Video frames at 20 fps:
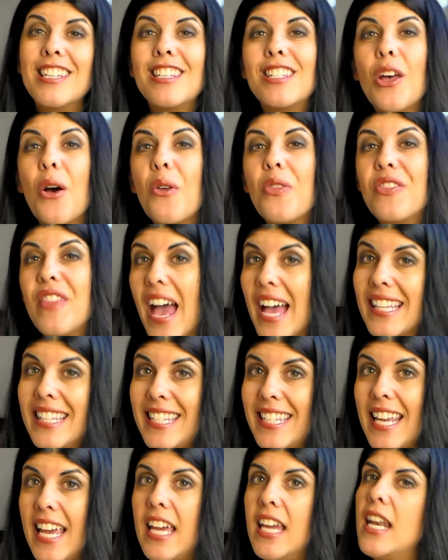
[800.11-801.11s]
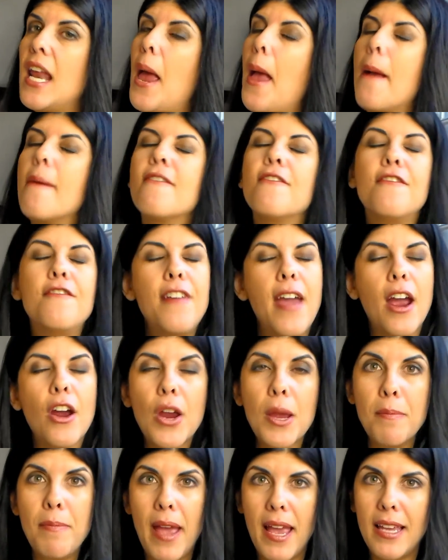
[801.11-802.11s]
So that's it.
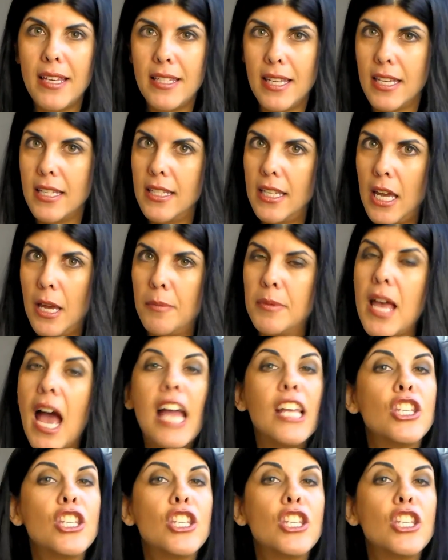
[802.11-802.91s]
Very basic tips.